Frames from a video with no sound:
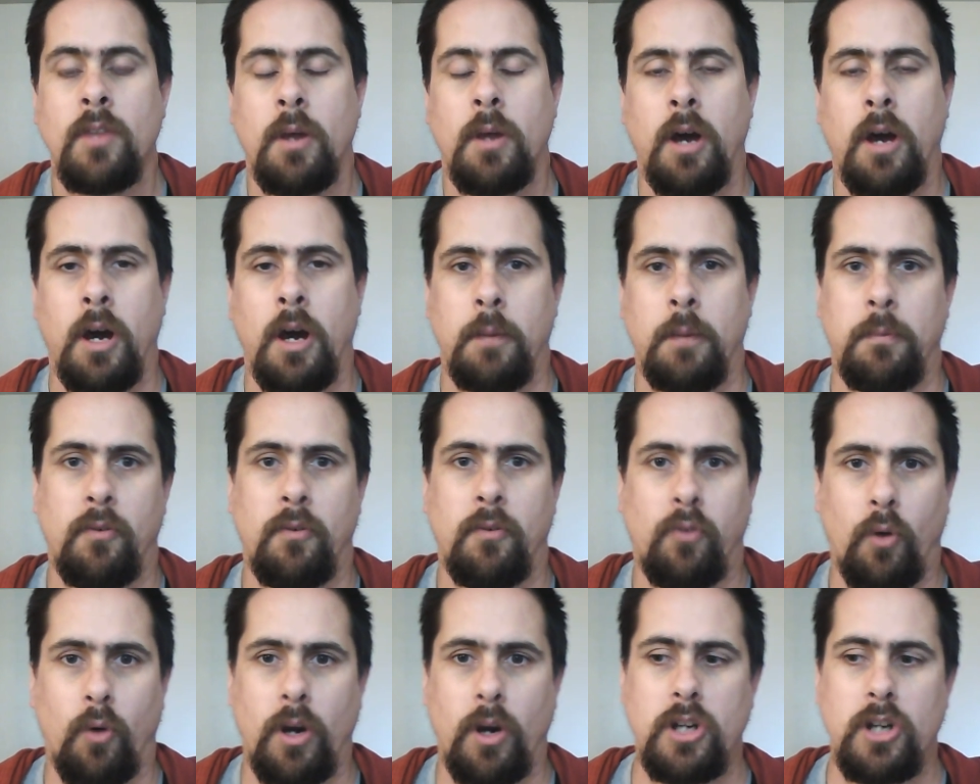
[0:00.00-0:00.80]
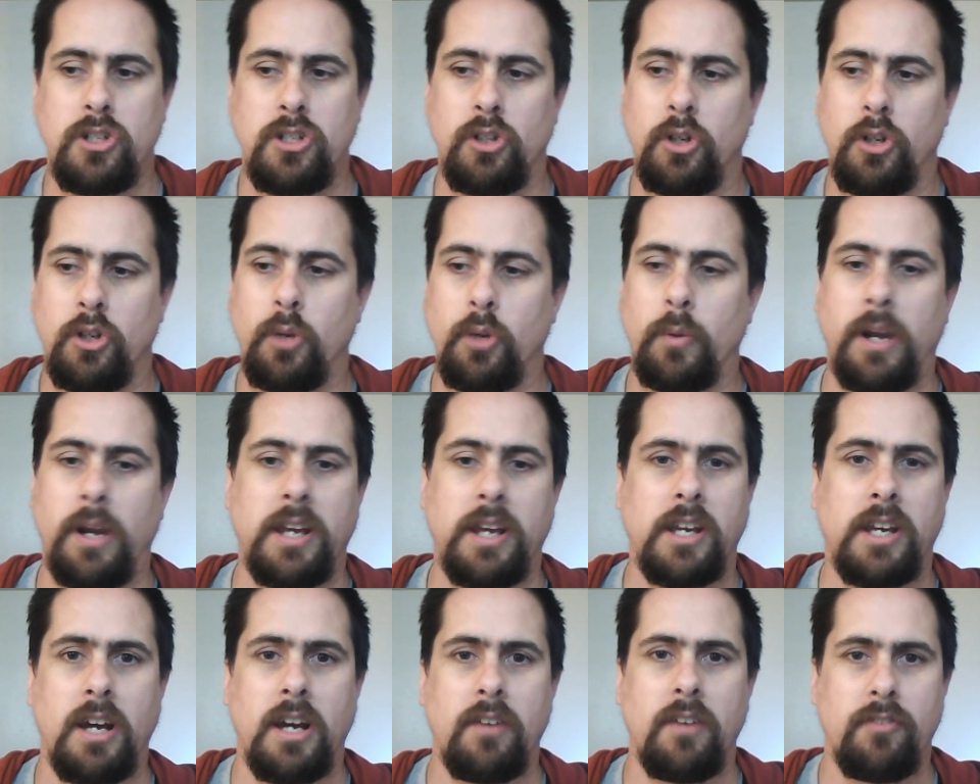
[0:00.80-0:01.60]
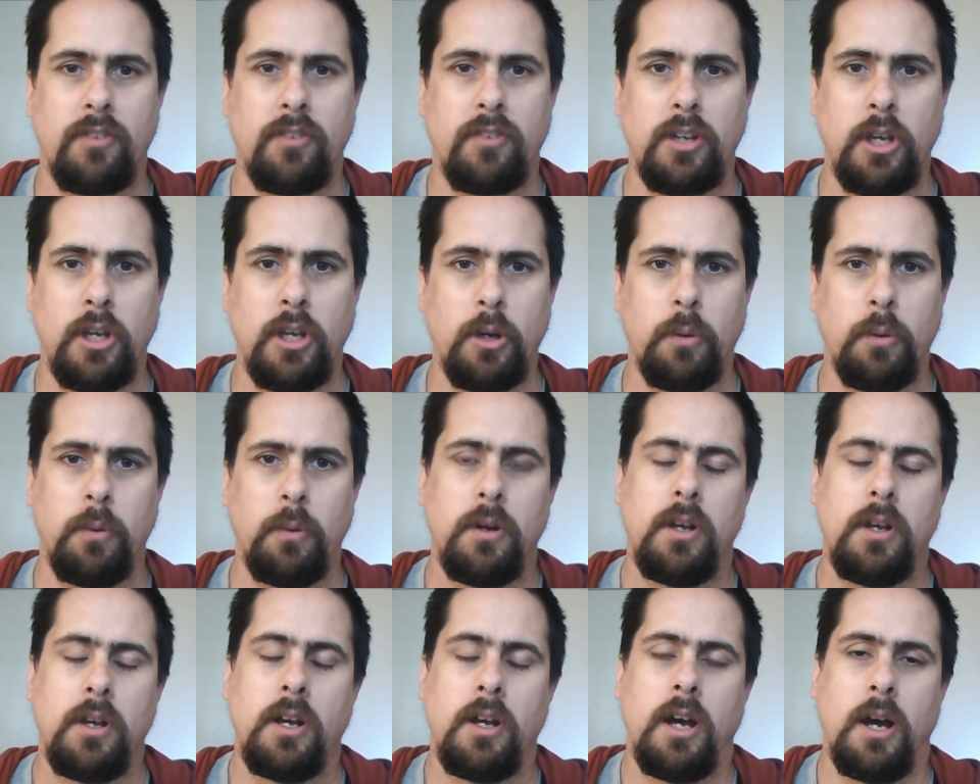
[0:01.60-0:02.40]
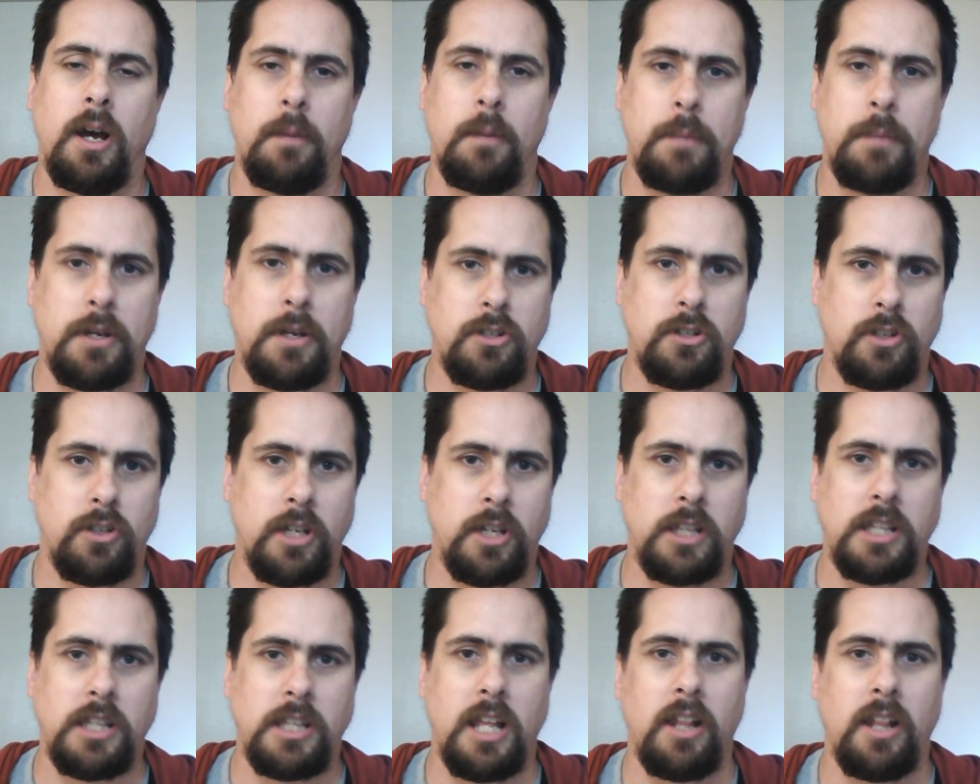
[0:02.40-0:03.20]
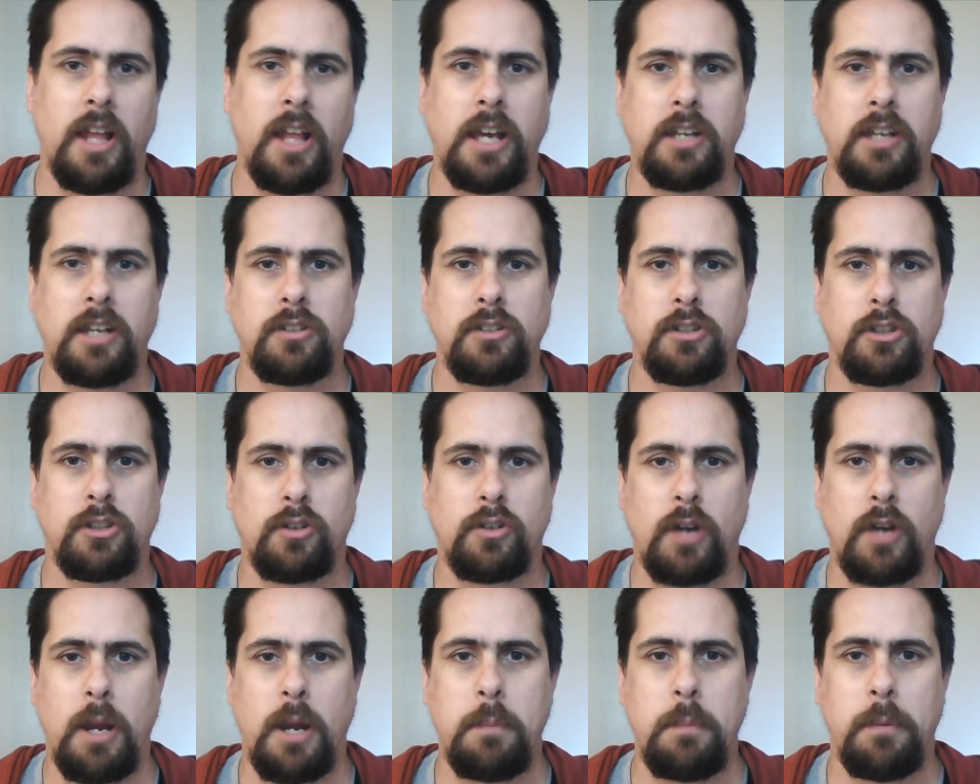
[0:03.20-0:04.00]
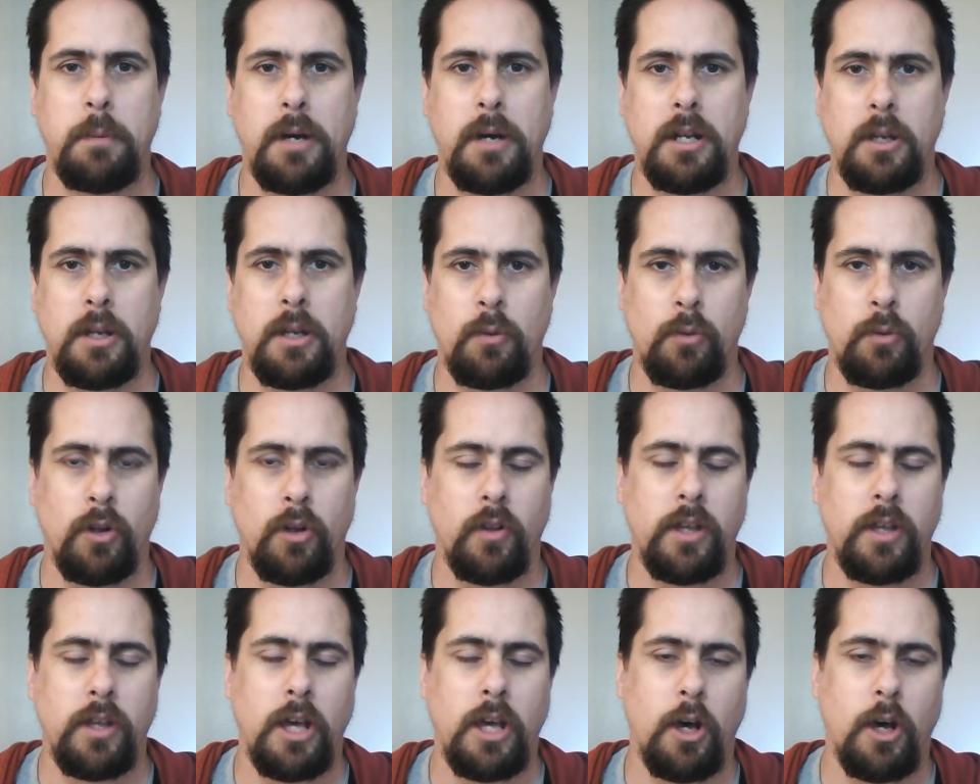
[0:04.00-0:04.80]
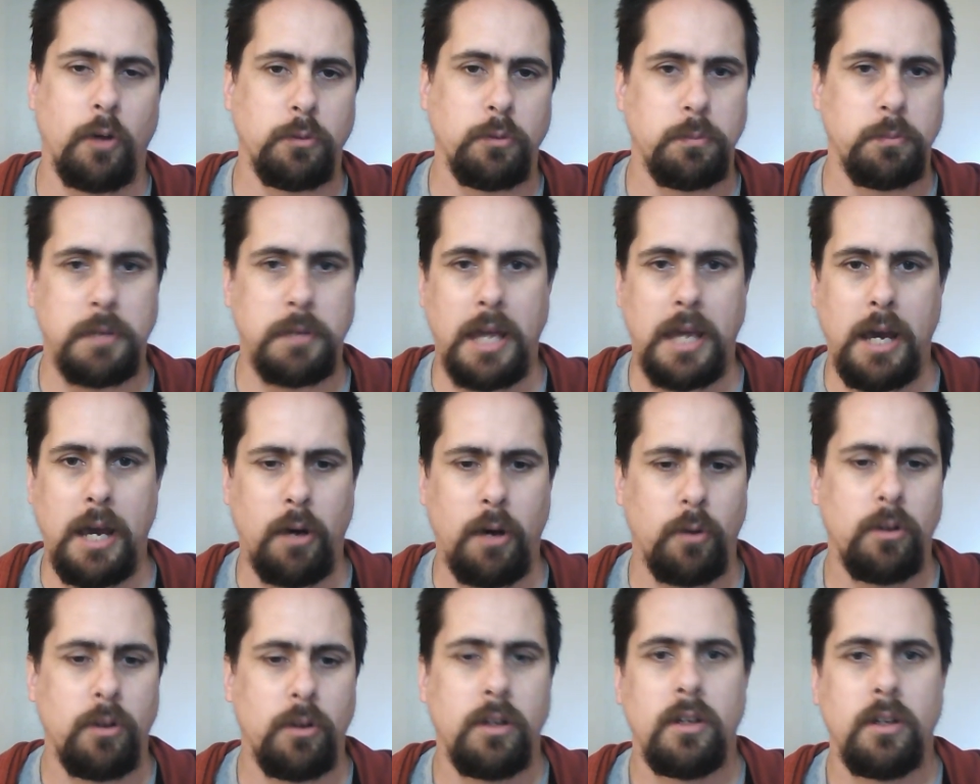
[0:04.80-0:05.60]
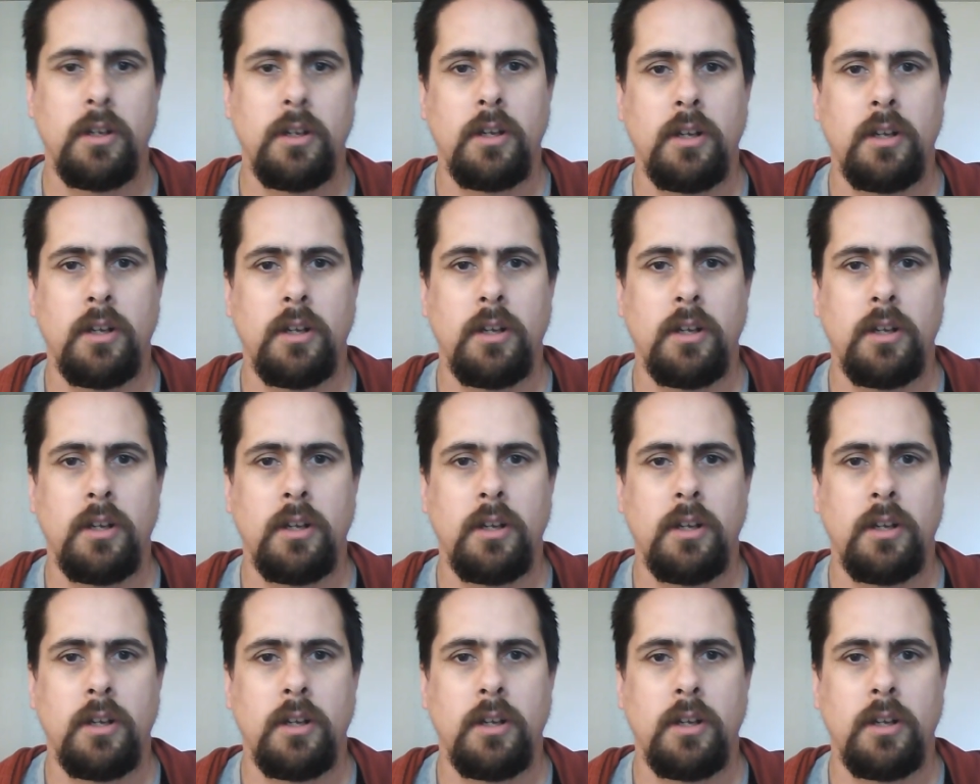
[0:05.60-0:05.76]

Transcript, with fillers: Um, before I show you what I got for you, uh, make sure you hit that like and subscribe button. It really helps me out.